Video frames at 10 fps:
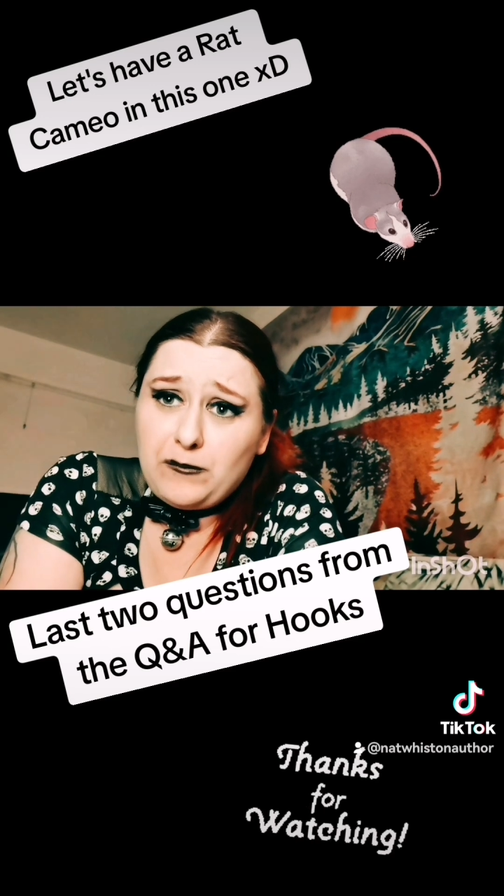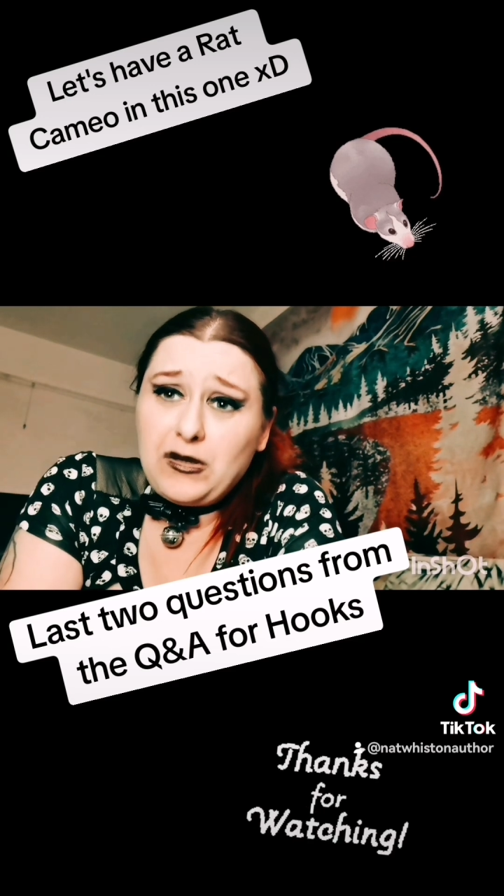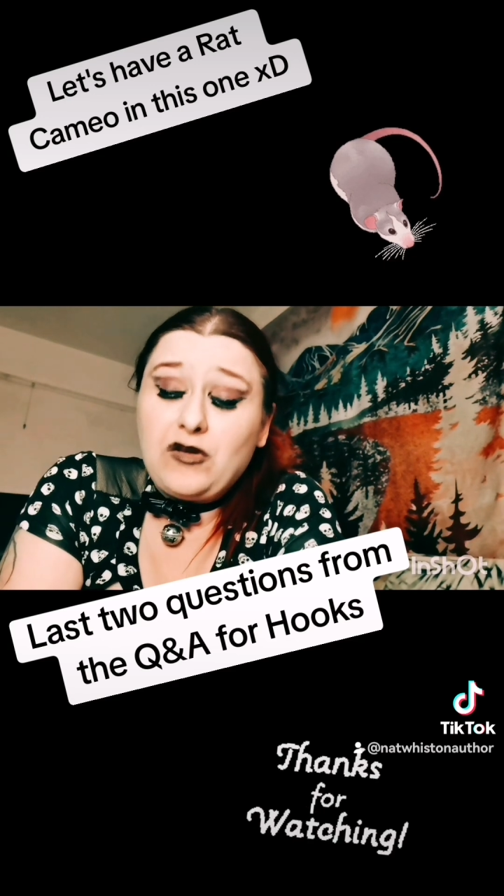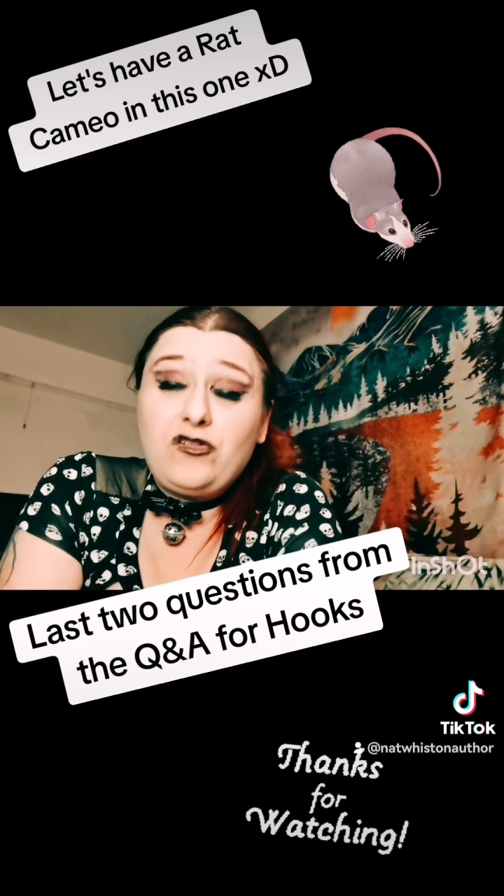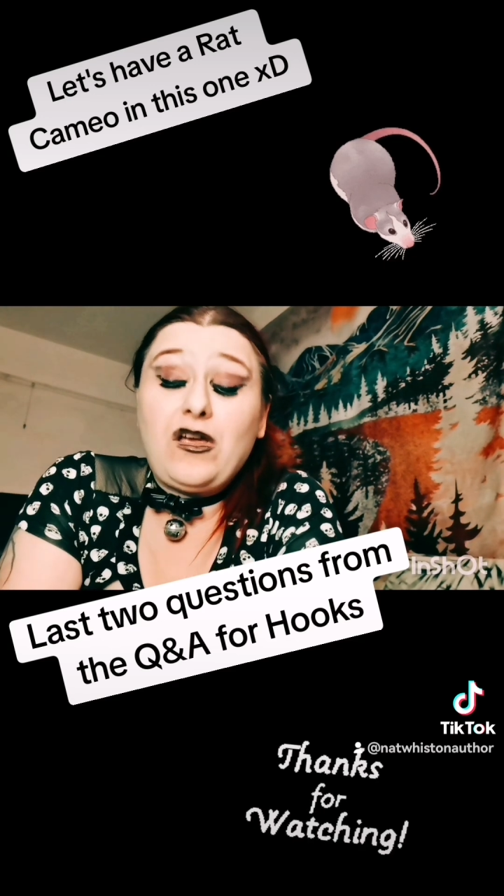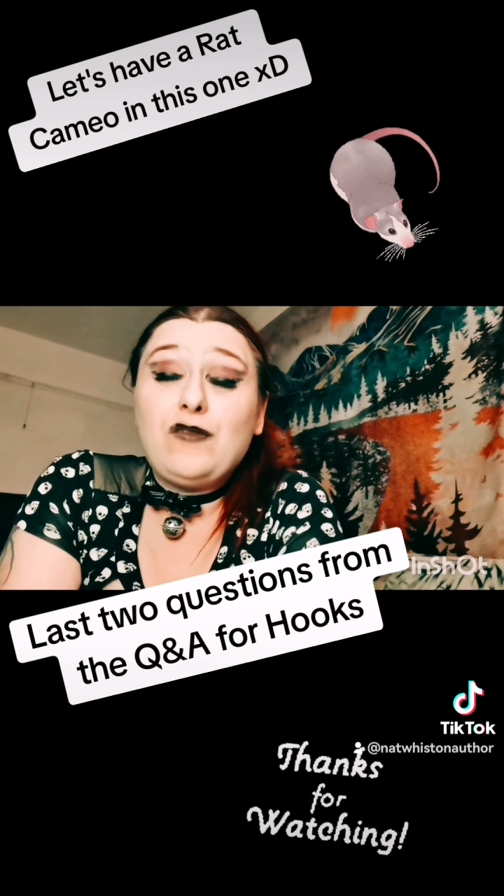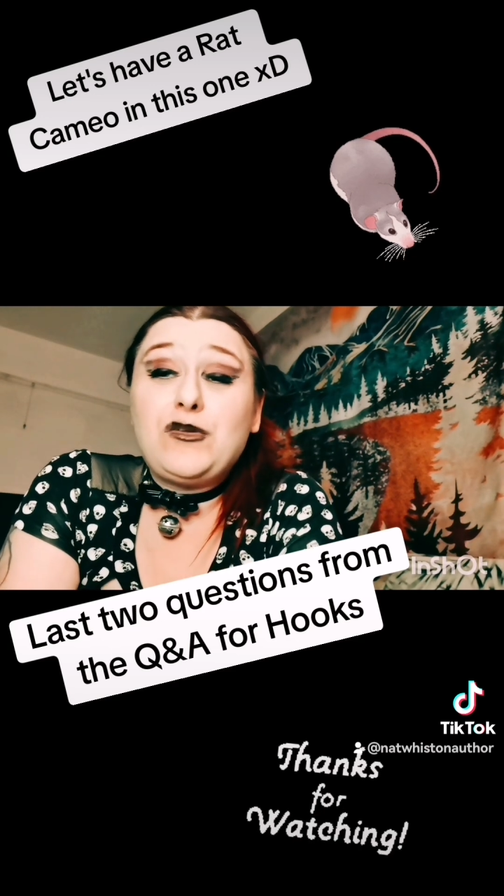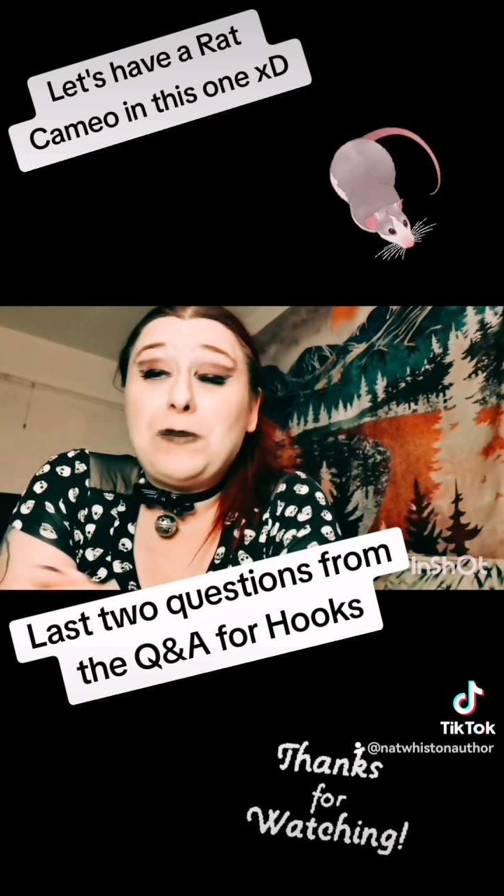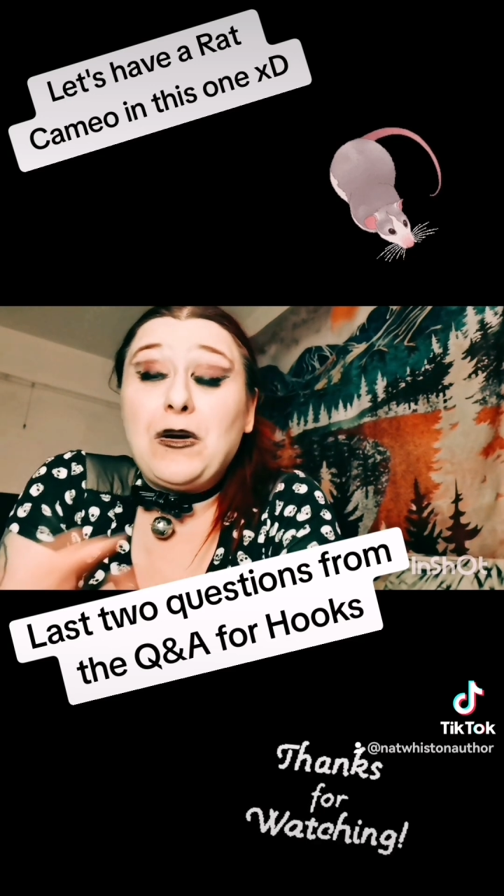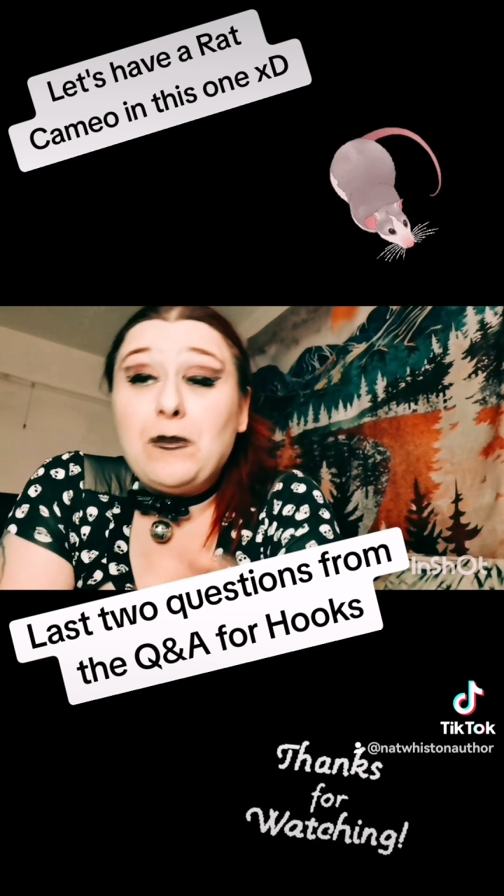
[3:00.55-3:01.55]
Because you have
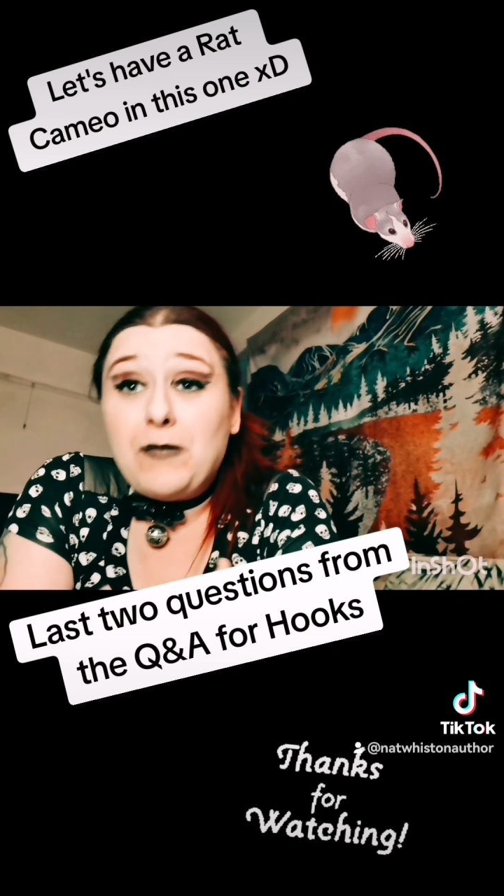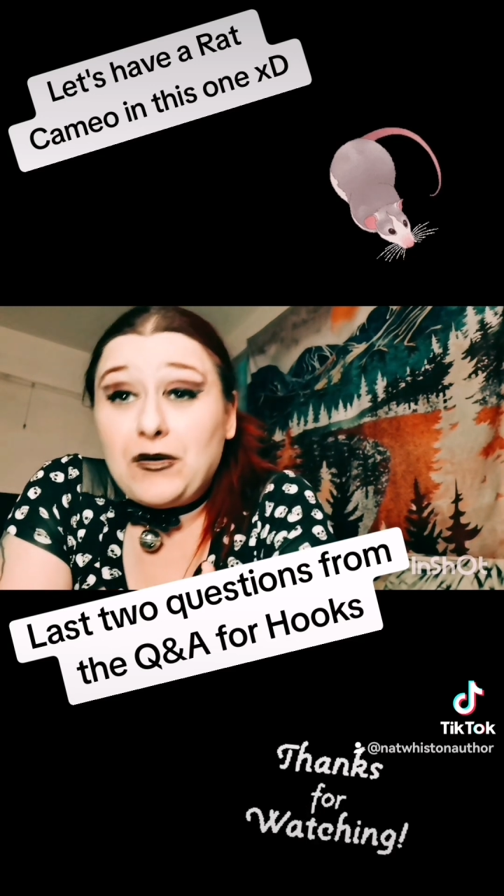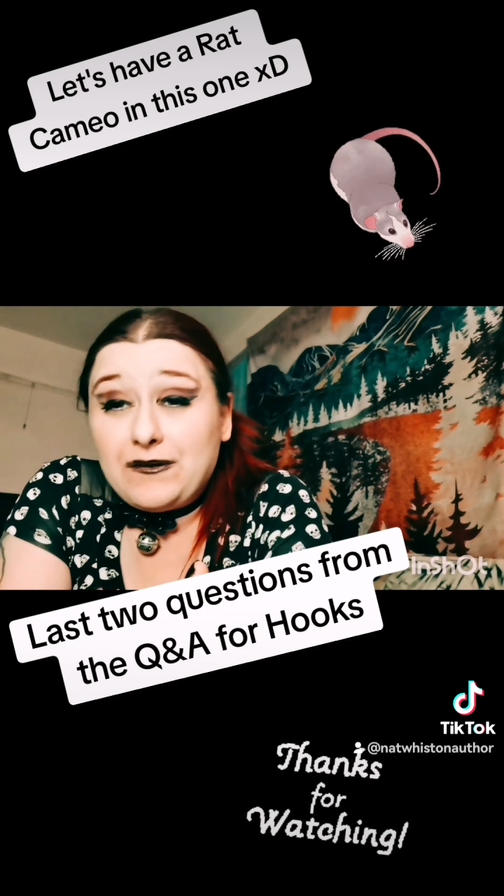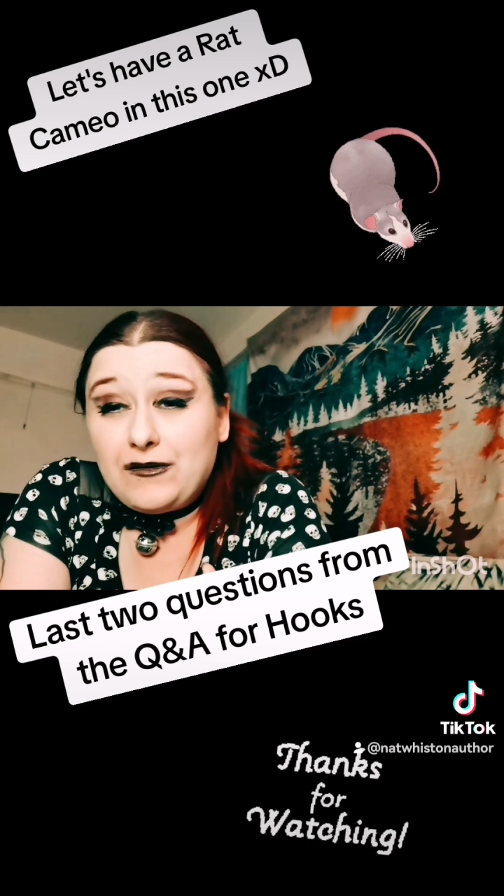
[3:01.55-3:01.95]
to bear in mind